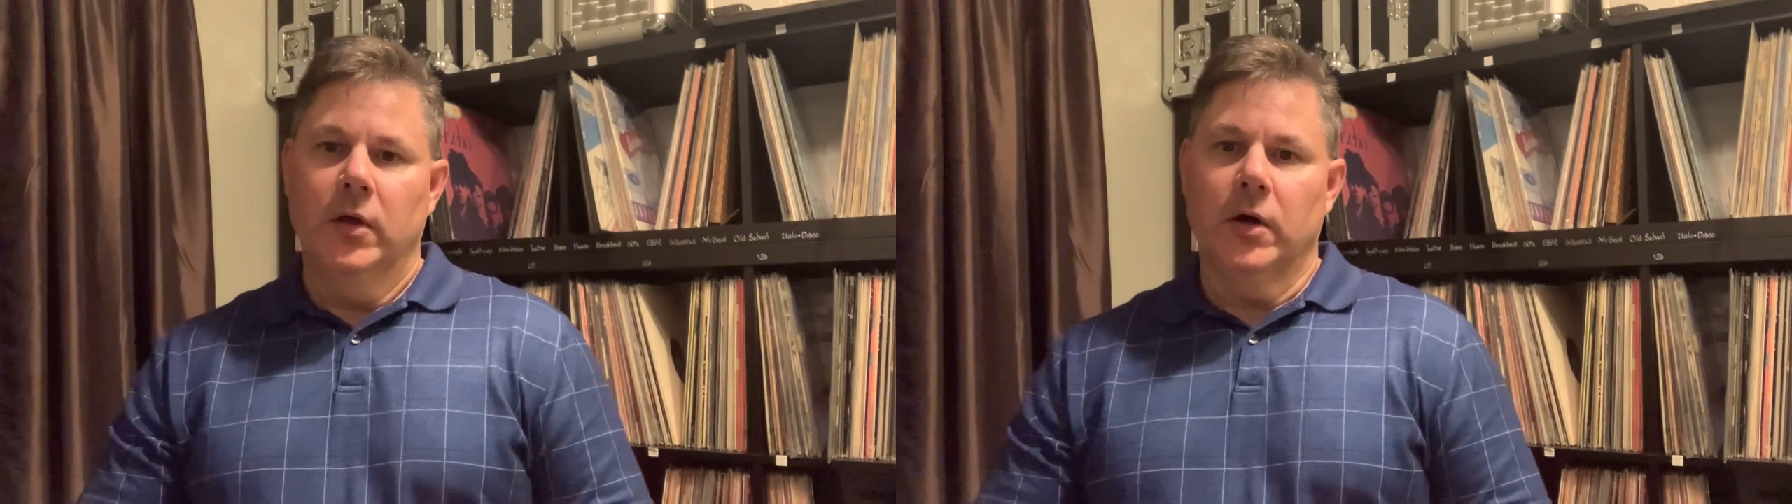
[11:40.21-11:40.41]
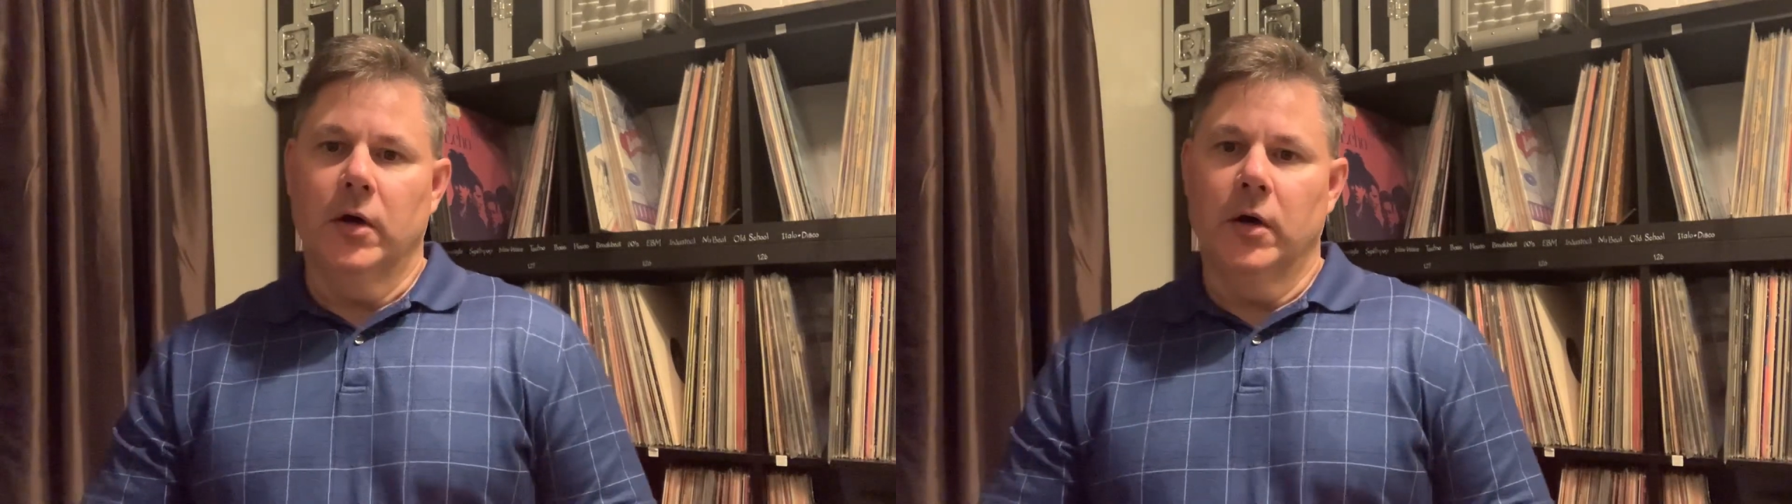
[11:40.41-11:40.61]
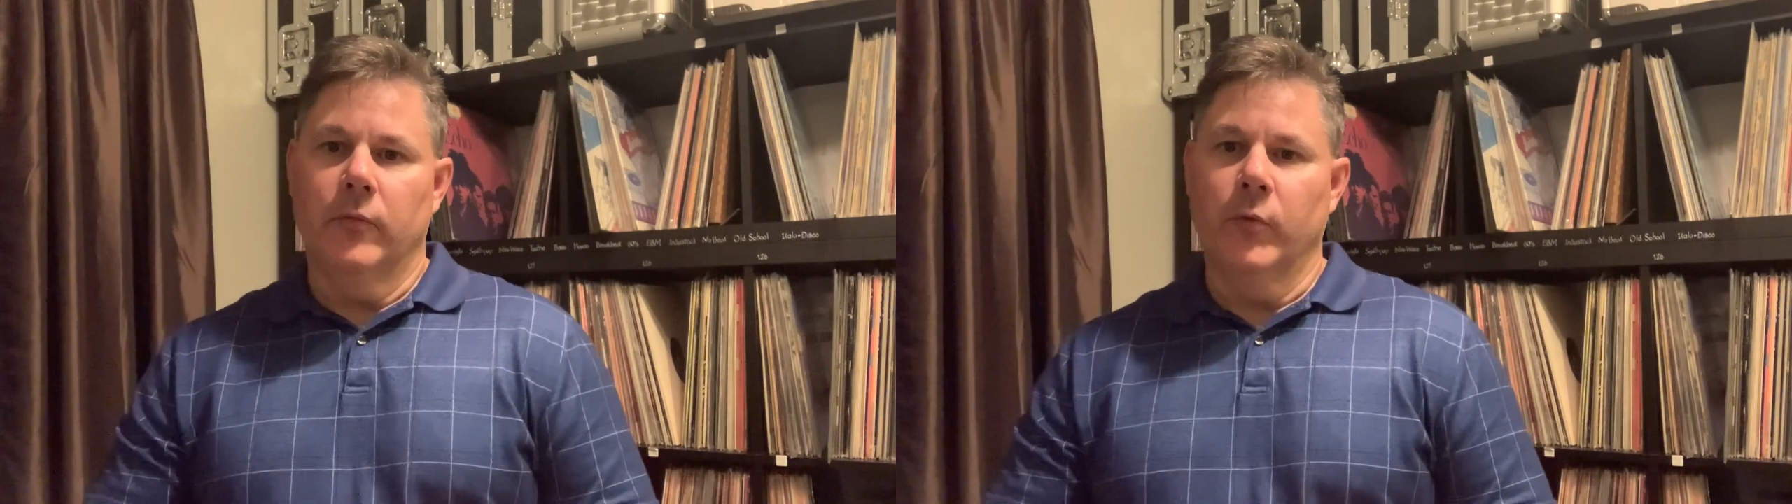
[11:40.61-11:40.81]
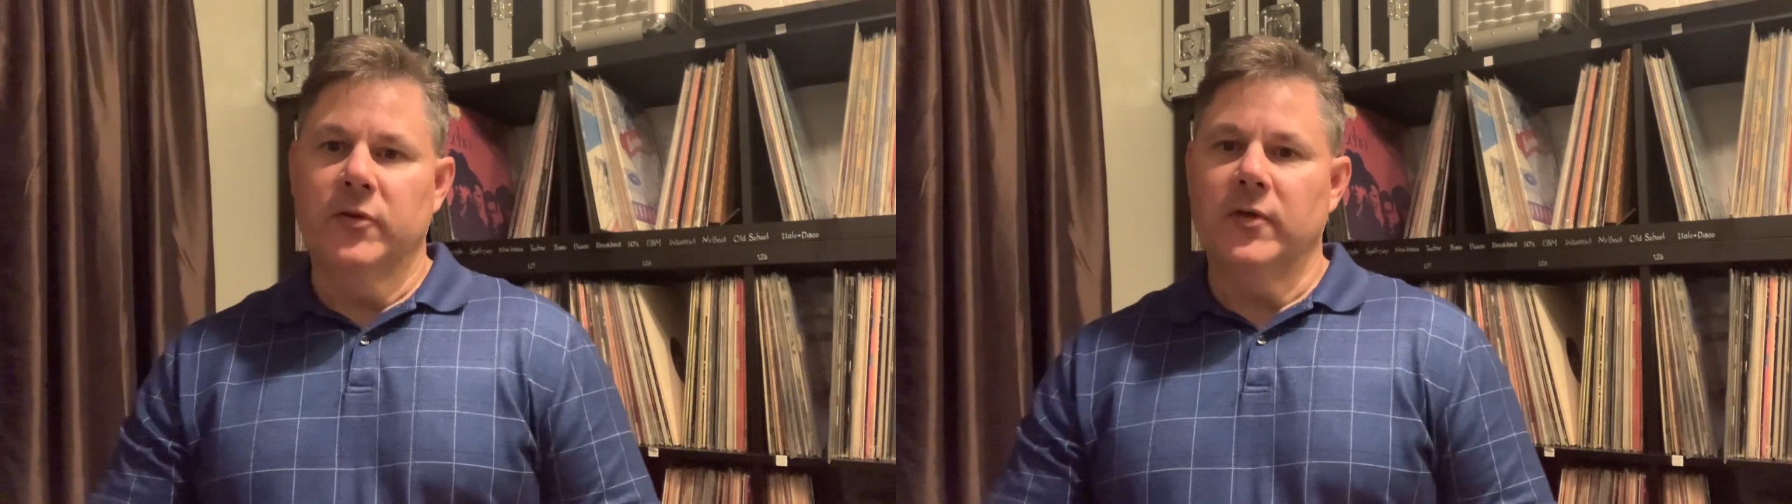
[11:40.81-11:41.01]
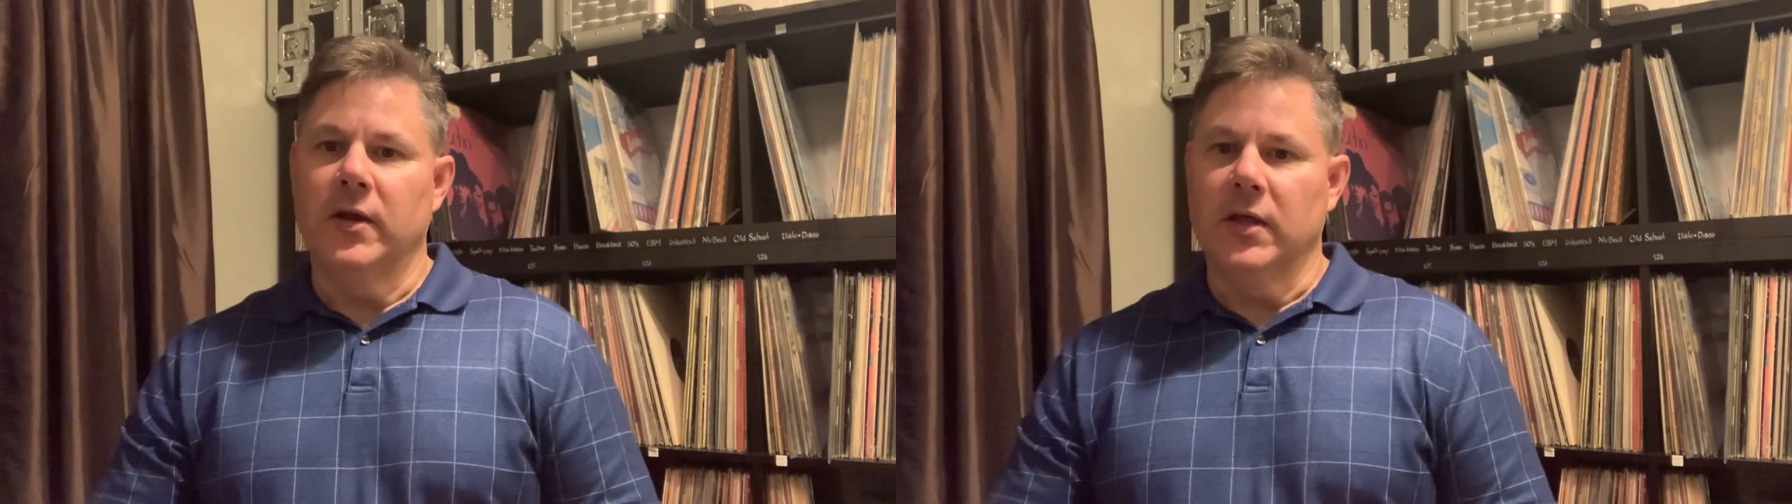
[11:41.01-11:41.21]
Went
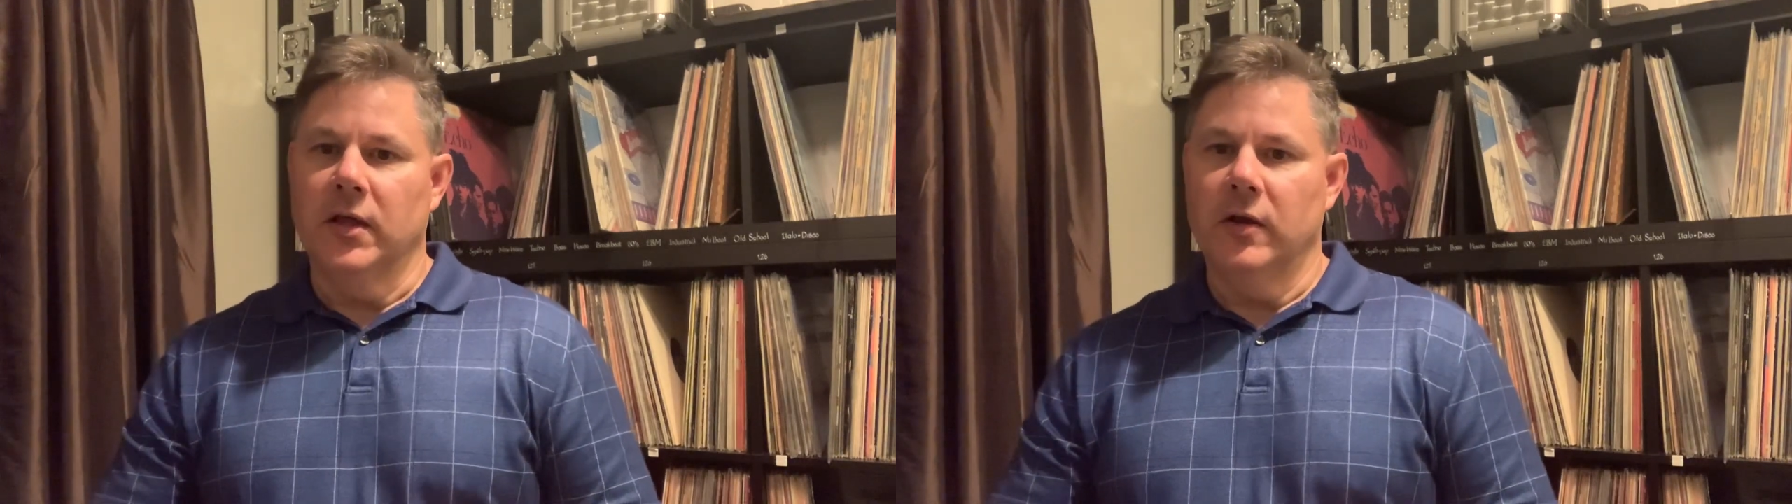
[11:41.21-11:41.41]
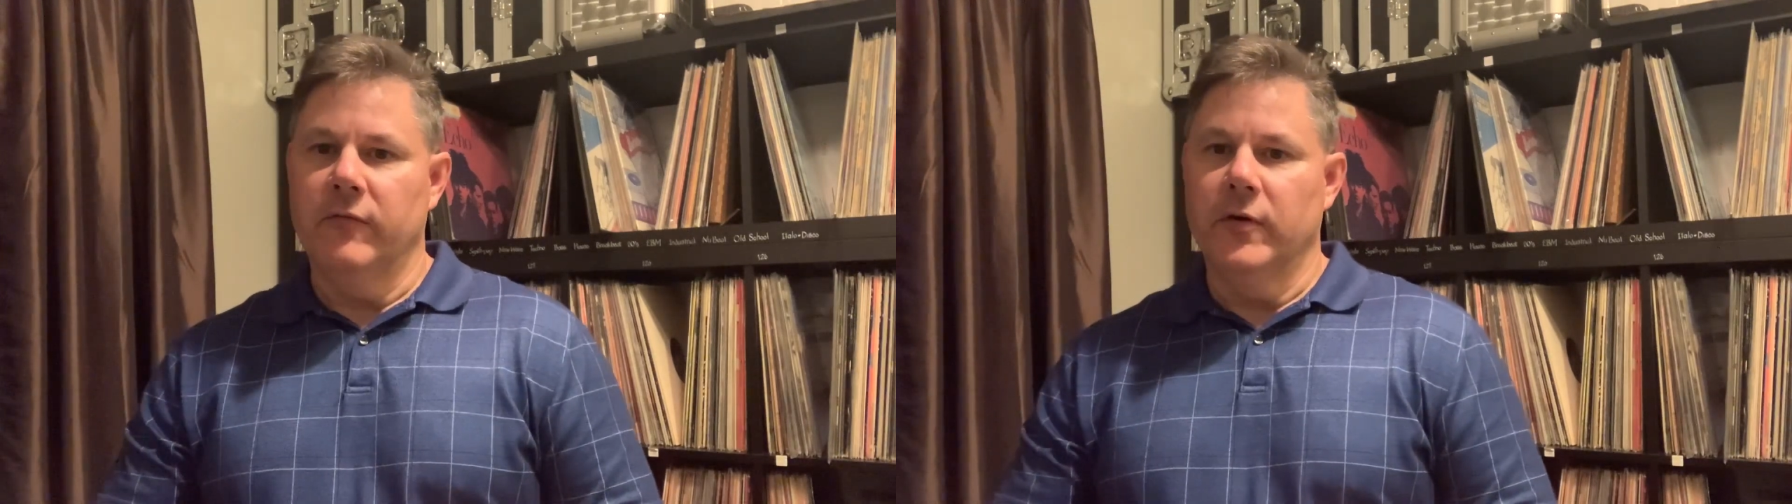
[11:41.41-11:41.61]
to the end of